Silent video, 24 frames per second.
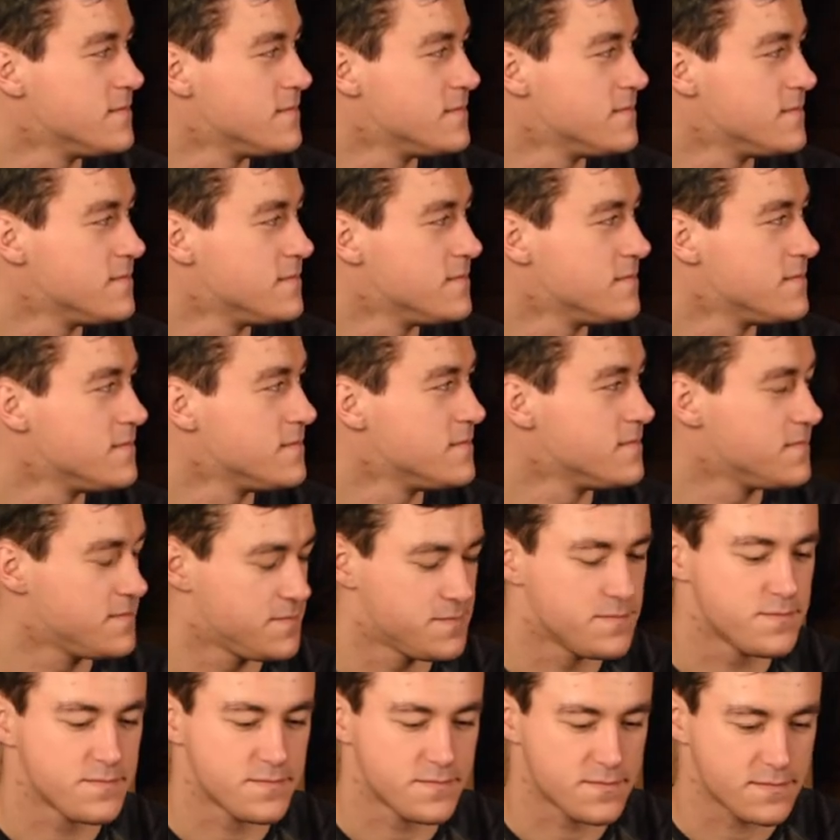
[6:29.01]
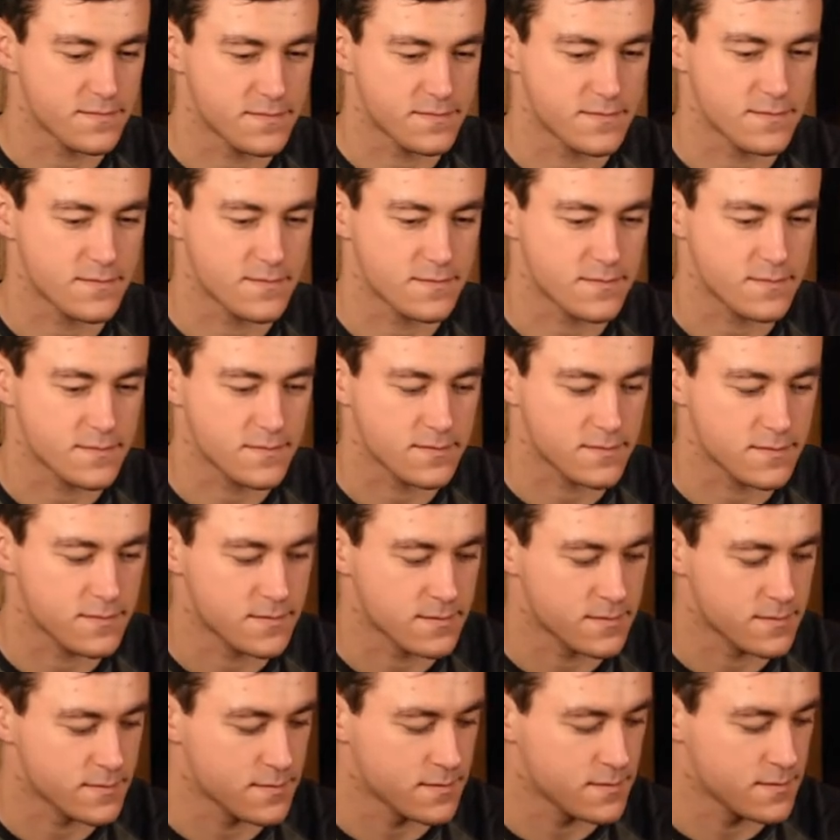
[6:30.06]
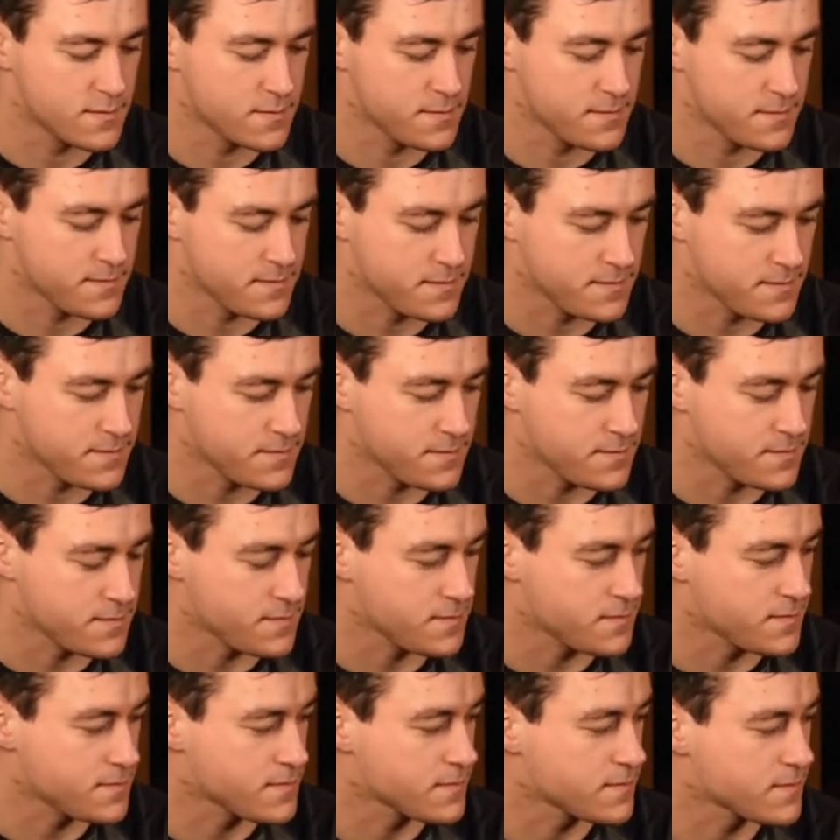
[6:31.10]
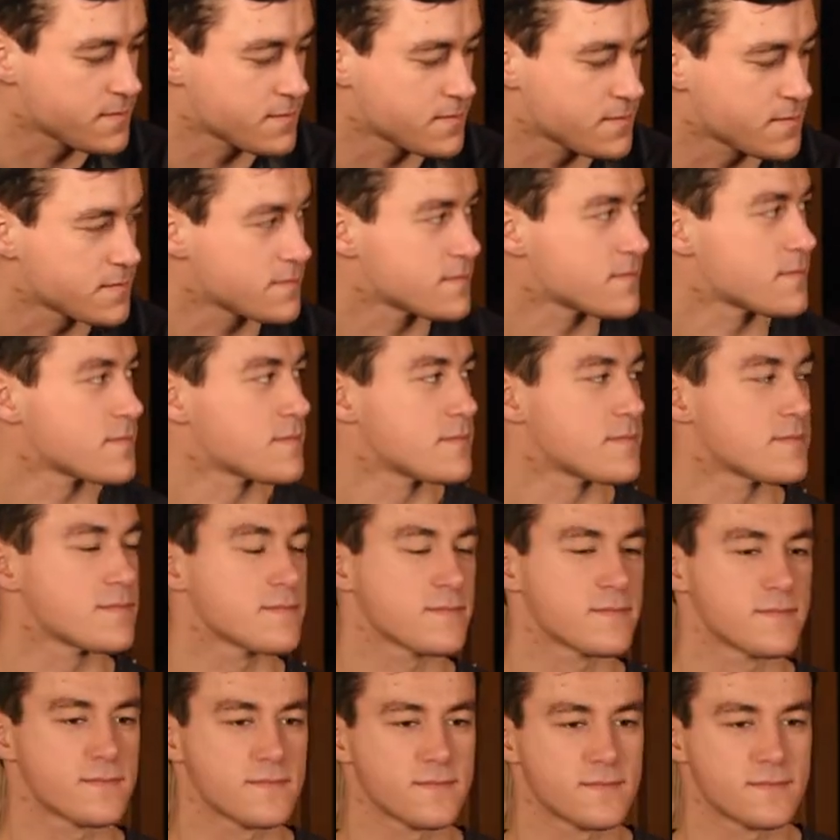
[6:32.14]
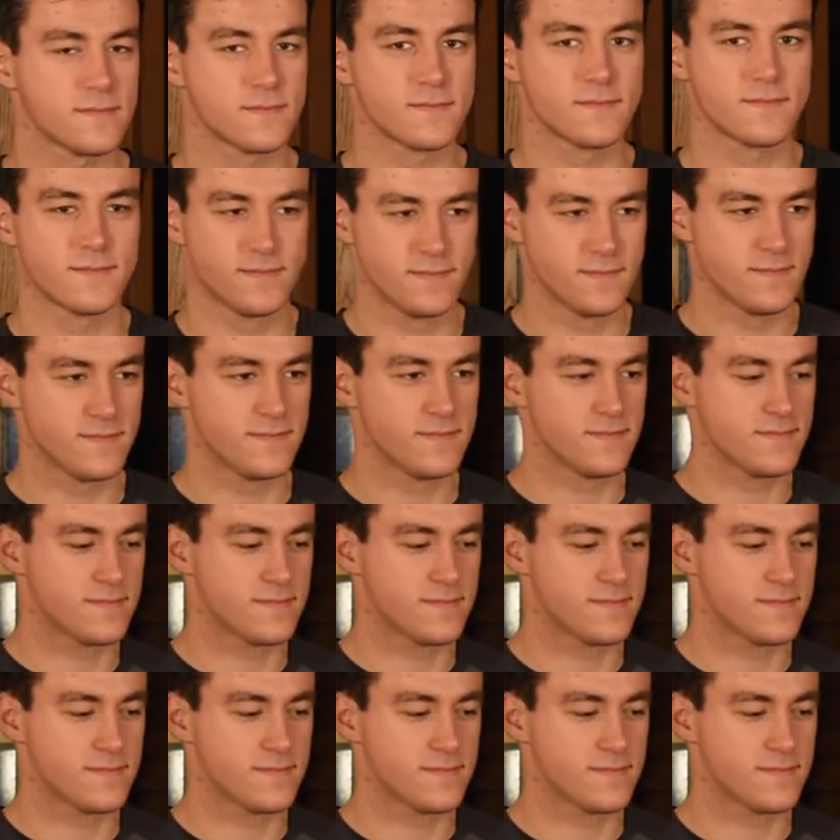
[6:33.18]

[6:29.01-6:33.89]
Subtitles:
(silent)